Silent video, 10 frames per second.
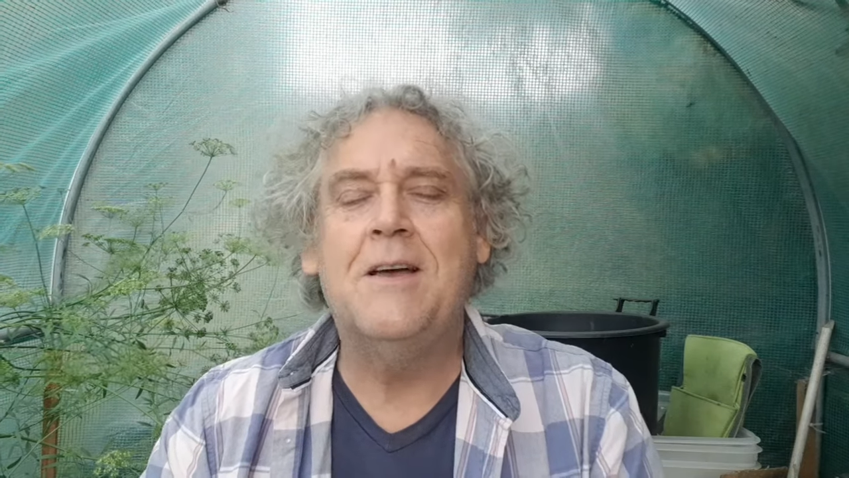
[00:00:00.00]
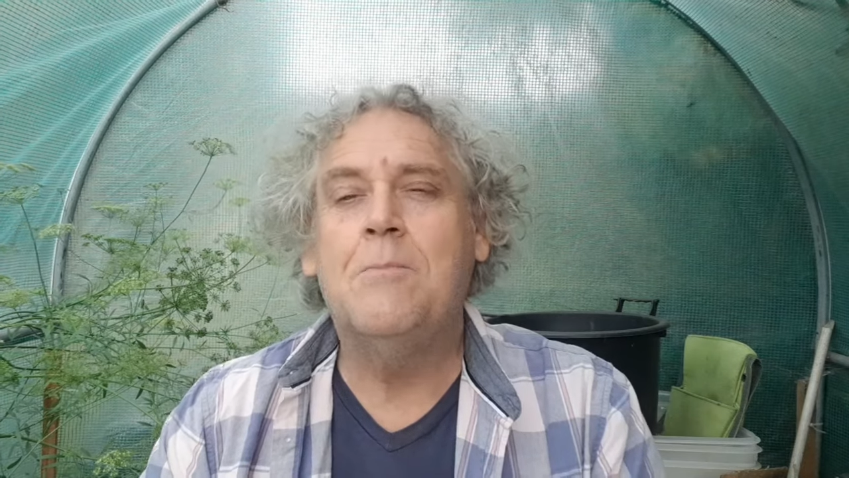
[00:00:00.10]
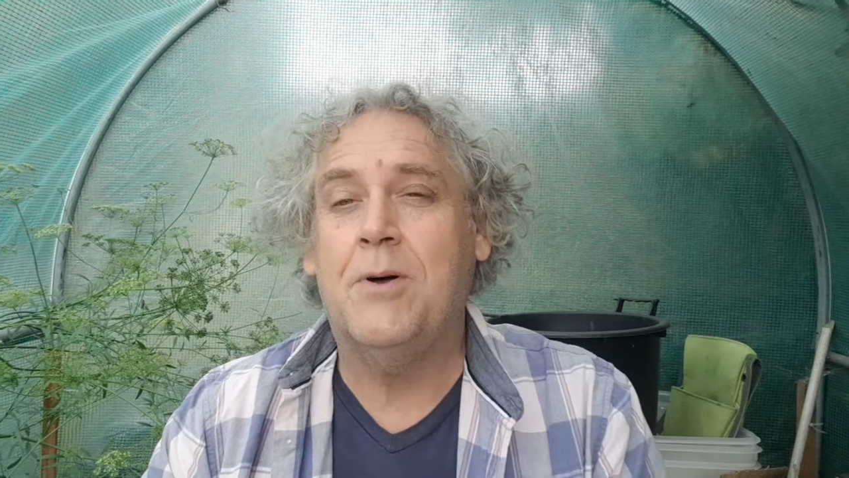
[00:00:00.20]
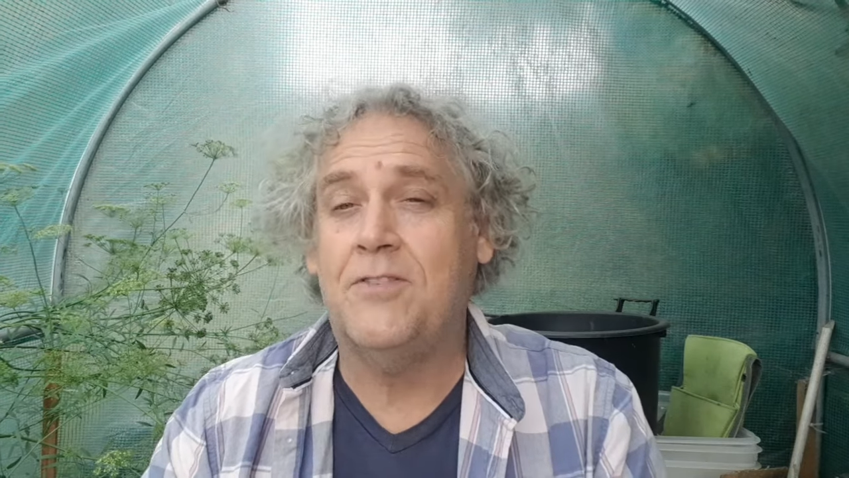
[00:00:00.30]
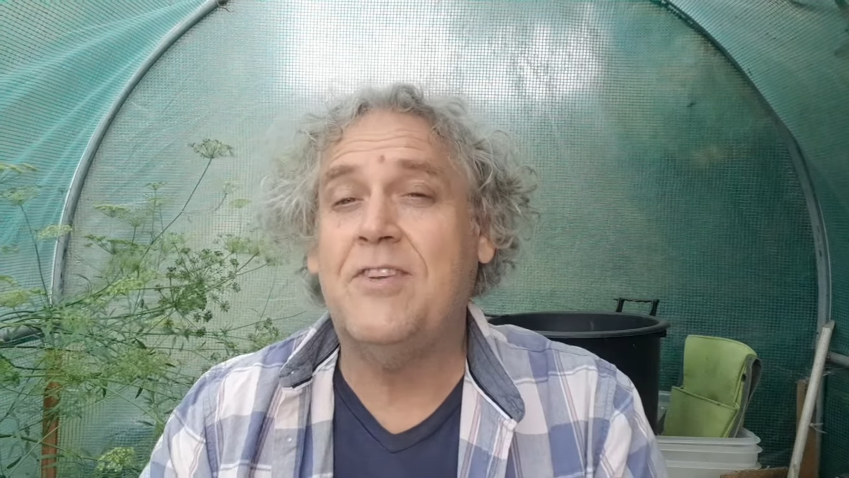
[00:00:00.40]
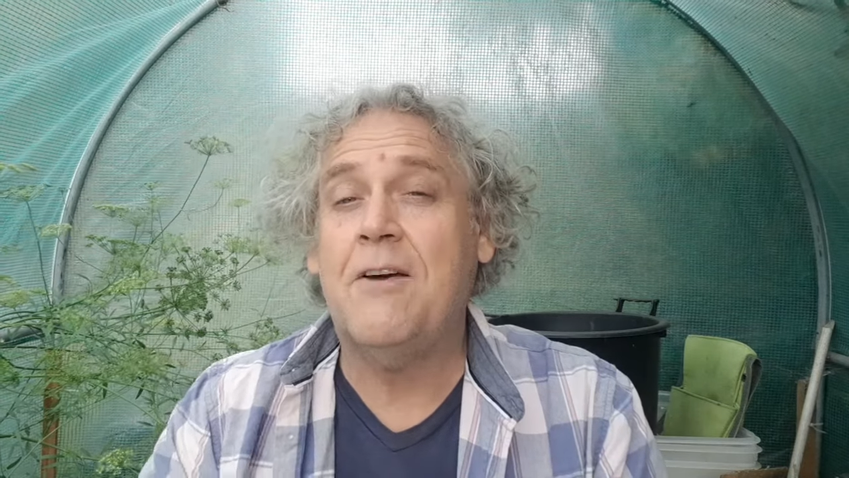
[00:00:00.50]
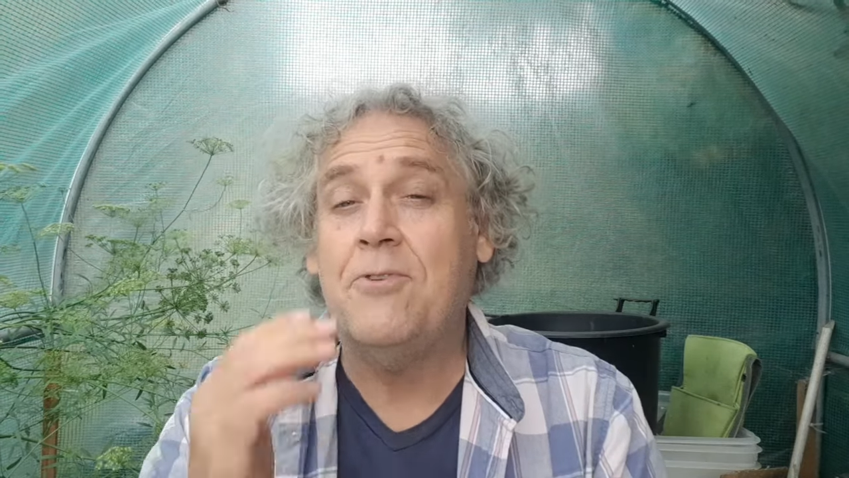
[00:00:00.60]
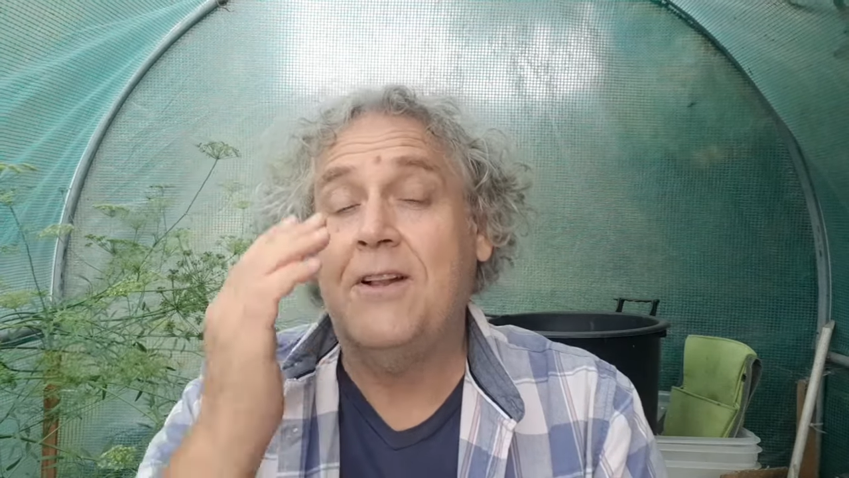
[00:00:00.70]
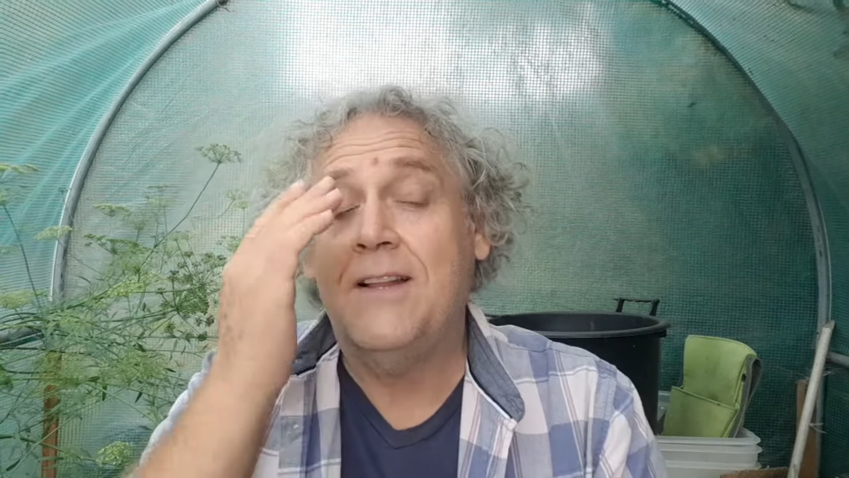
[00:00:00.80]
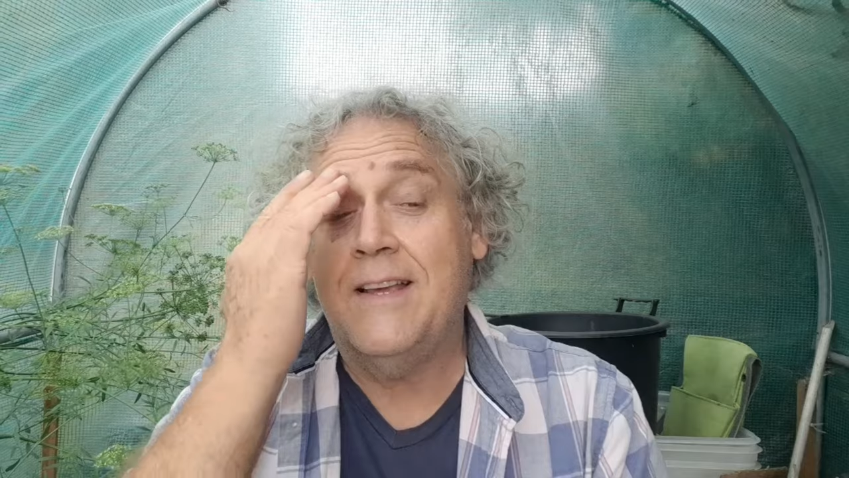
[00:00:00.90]
but
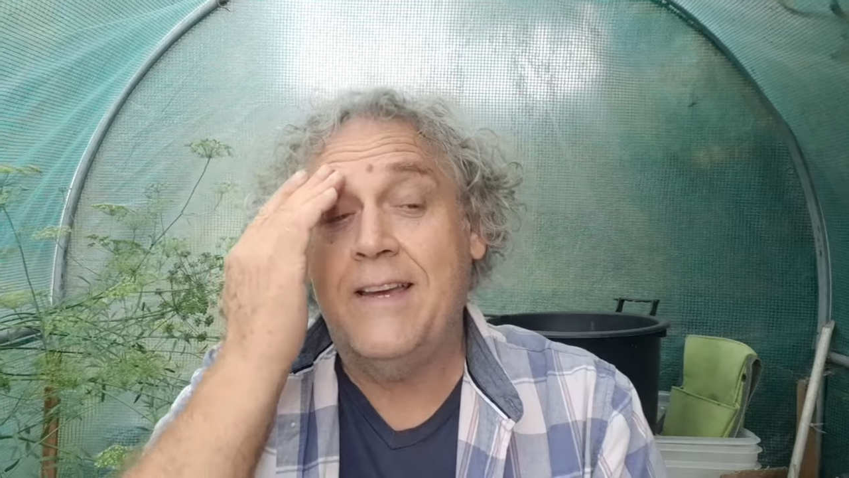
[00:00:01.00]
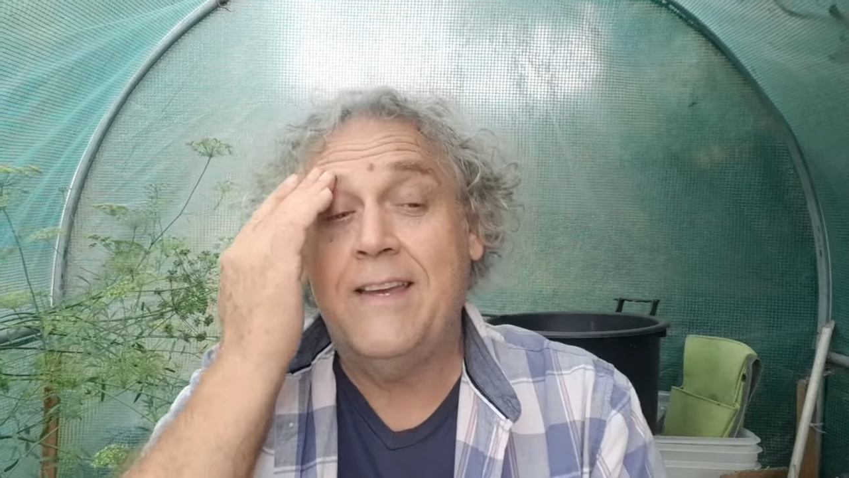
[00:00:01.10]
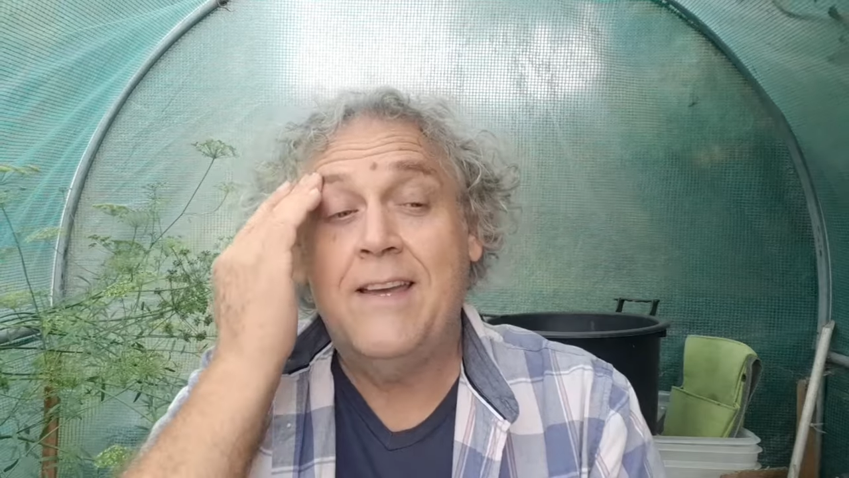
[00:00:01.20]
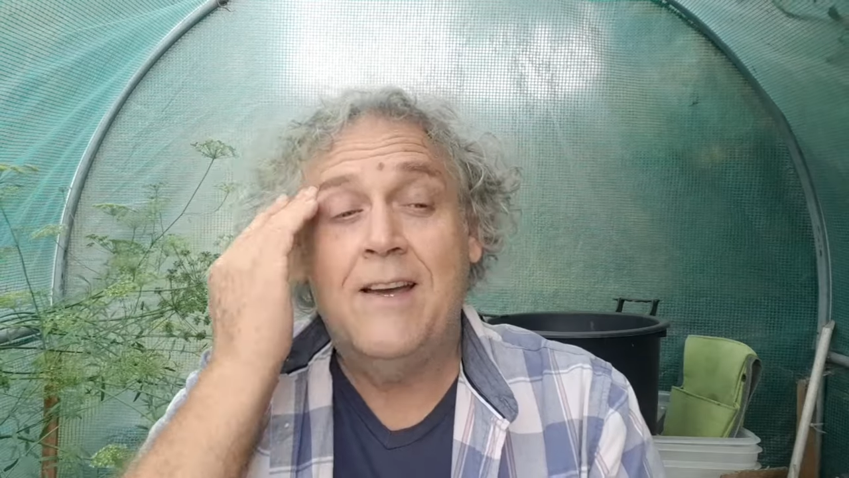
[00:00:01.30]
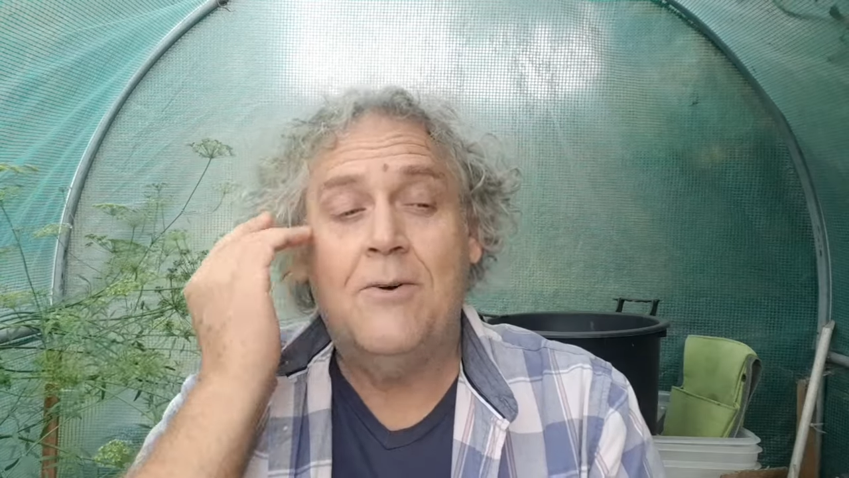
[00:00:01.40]
definitely